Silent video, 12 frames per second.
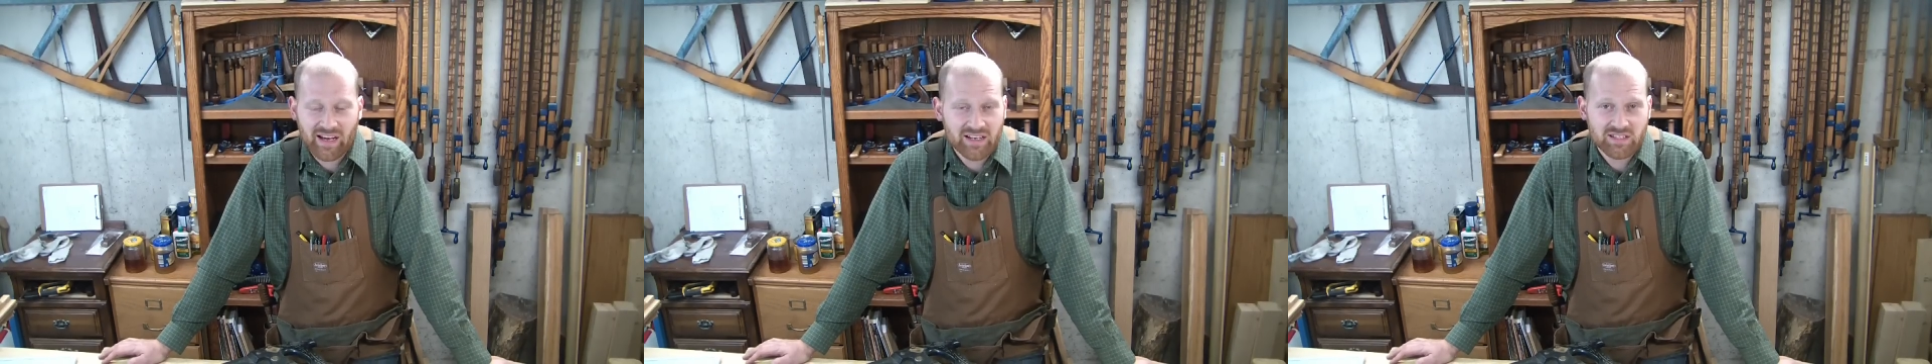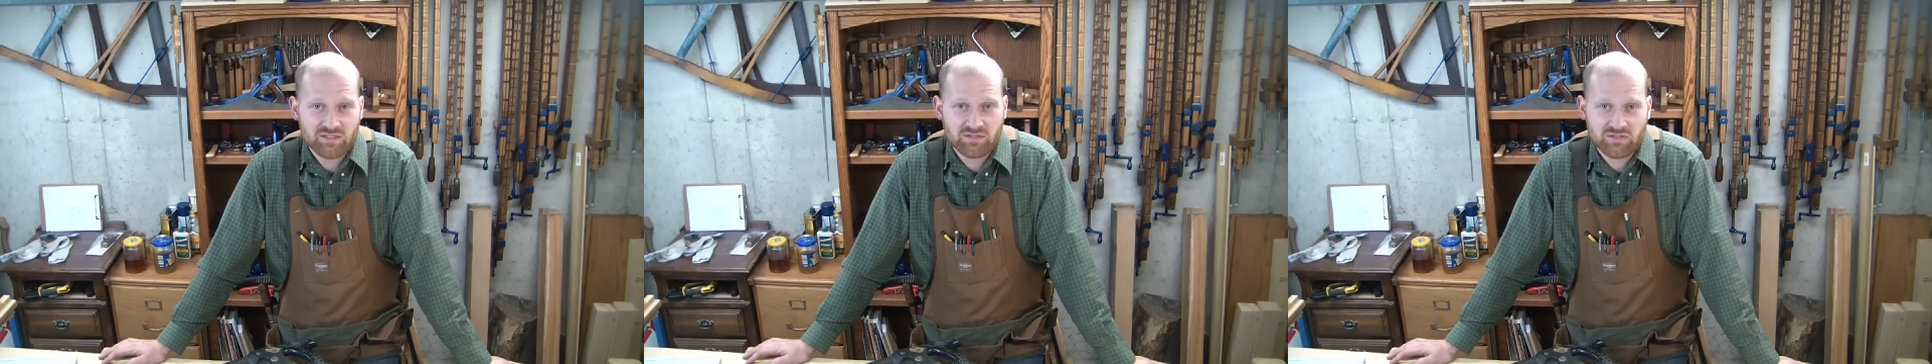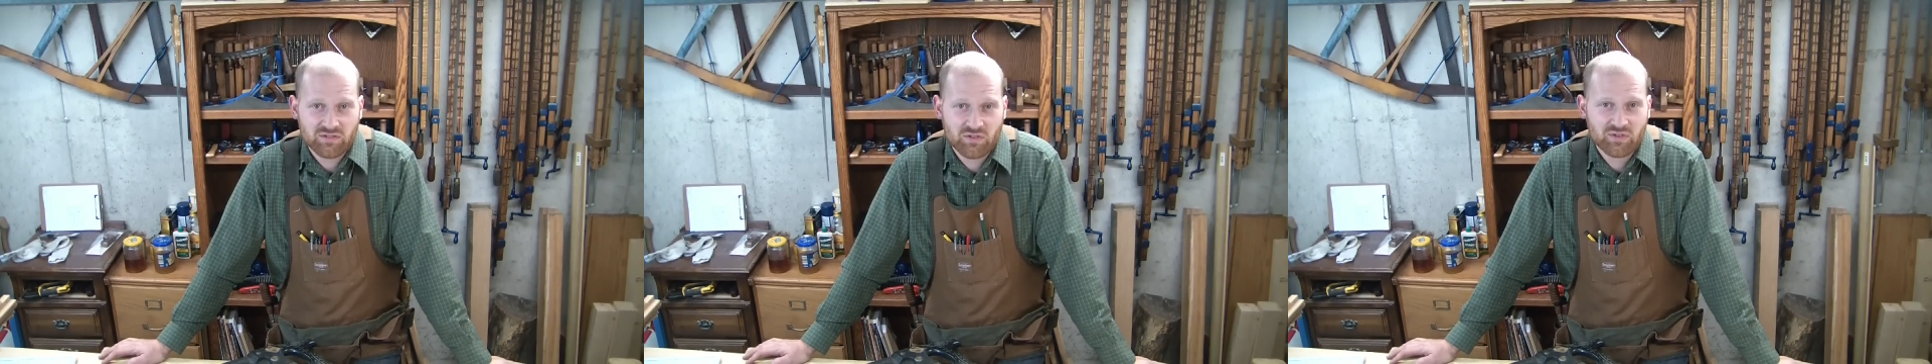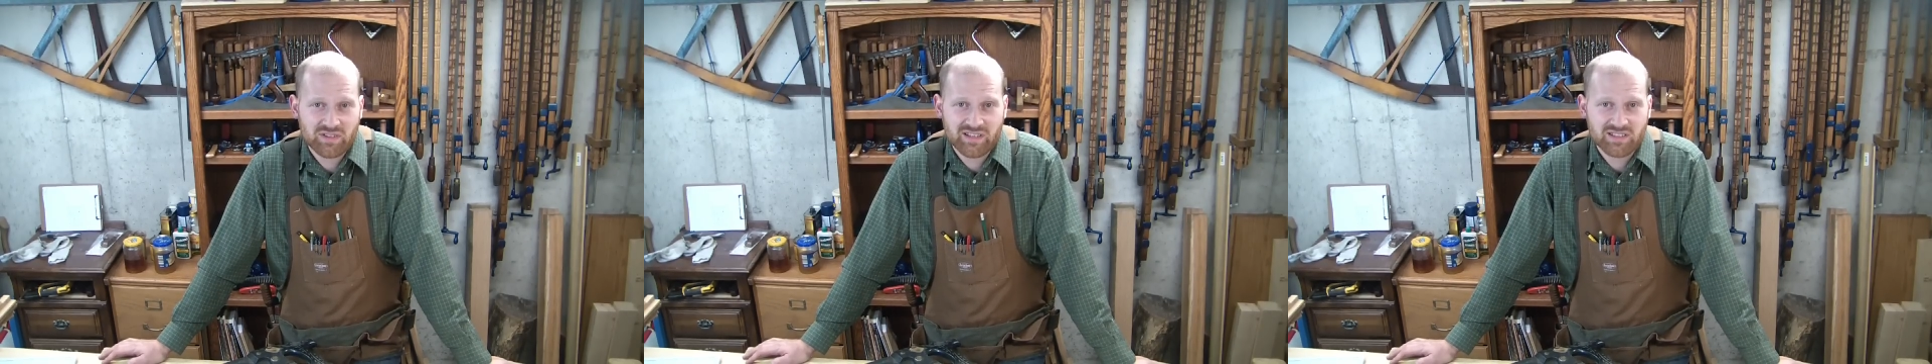honest
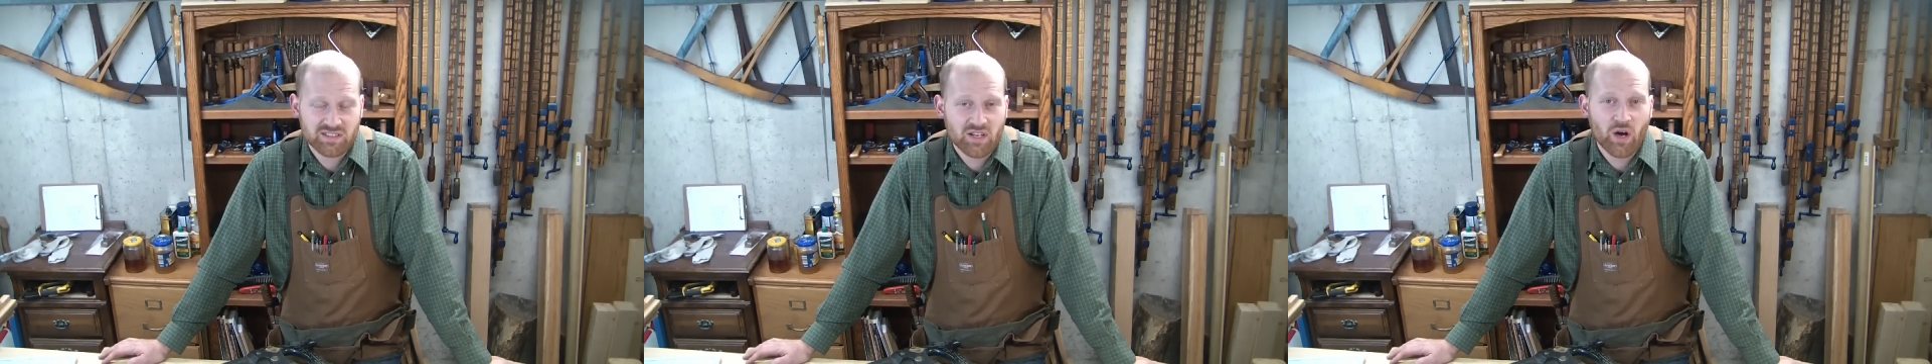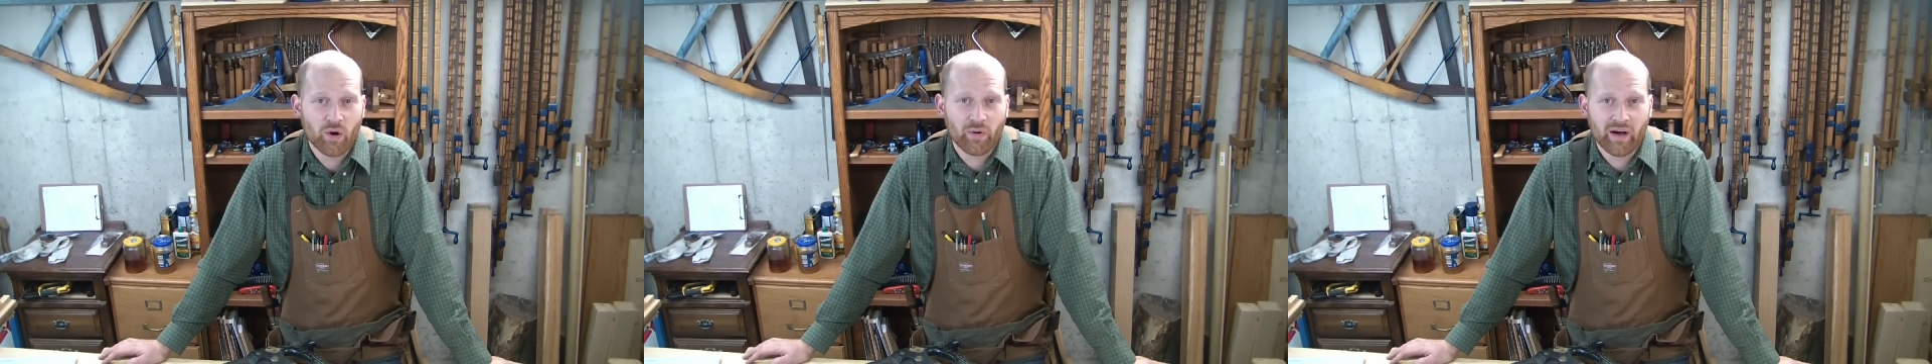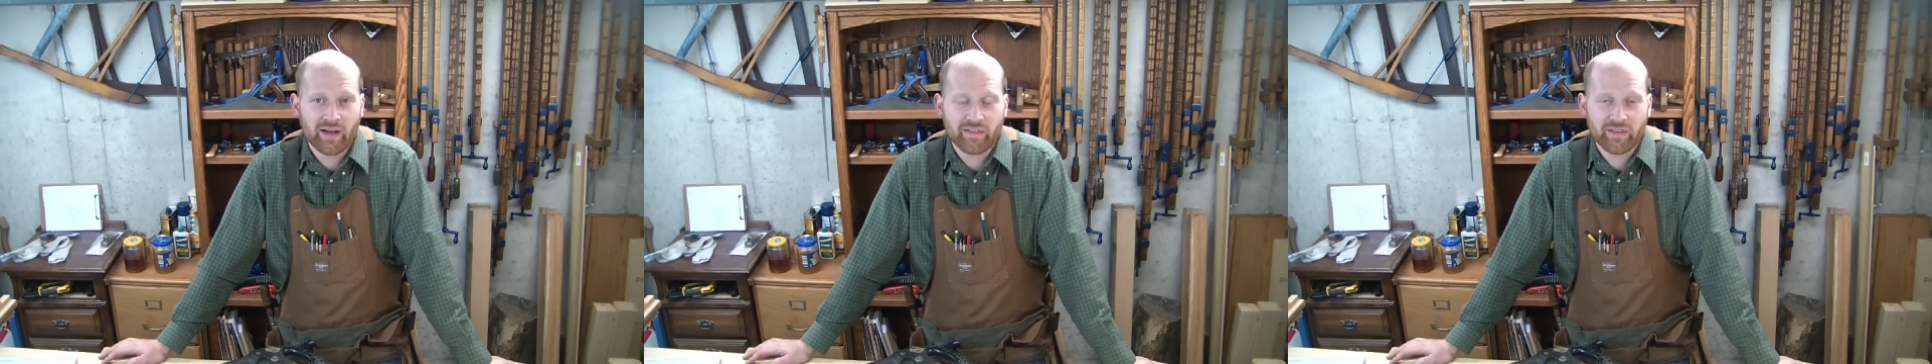truth is no.